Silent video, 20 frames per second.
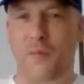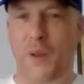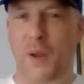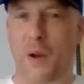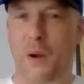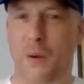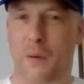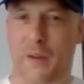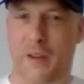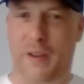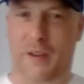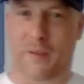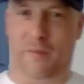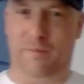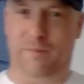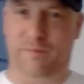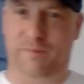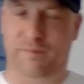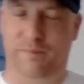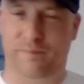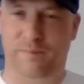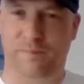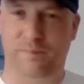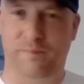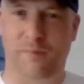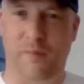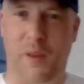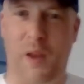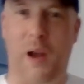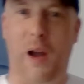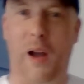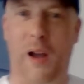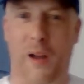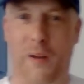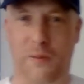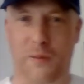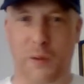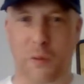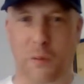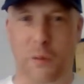Okay, I
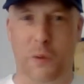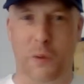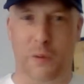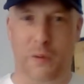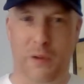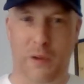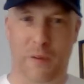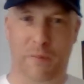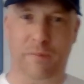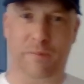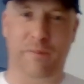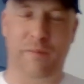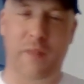have to warn you,